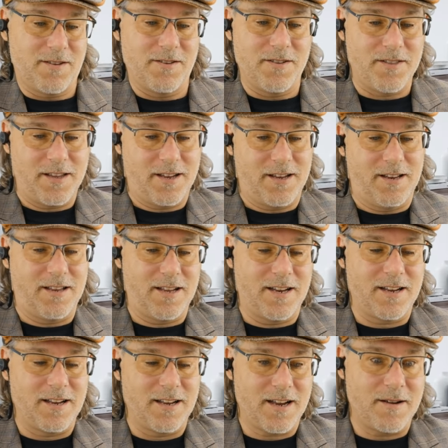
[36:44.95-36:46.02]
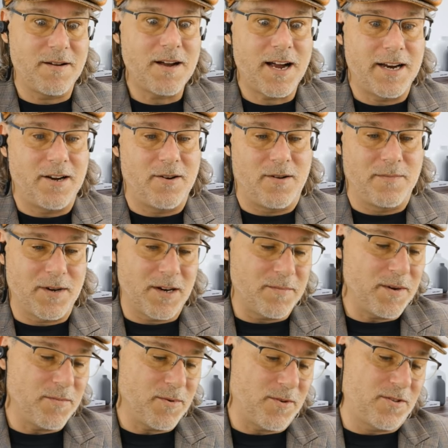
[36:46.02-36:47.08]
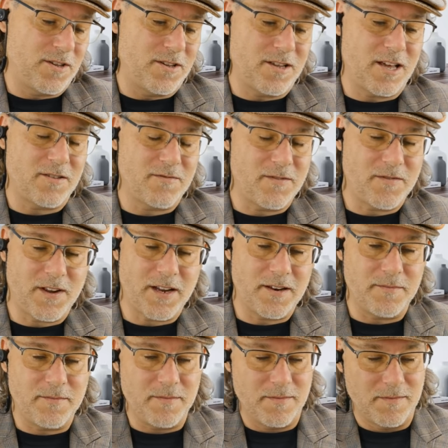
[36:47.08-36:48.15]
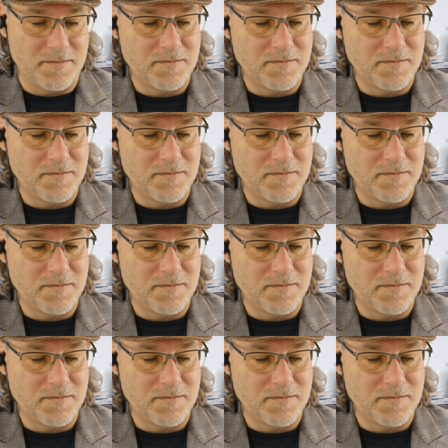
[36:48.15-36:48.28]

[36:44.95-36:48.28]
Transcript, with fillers: Are you thinking like uh, I know I'm going to be more successful if I can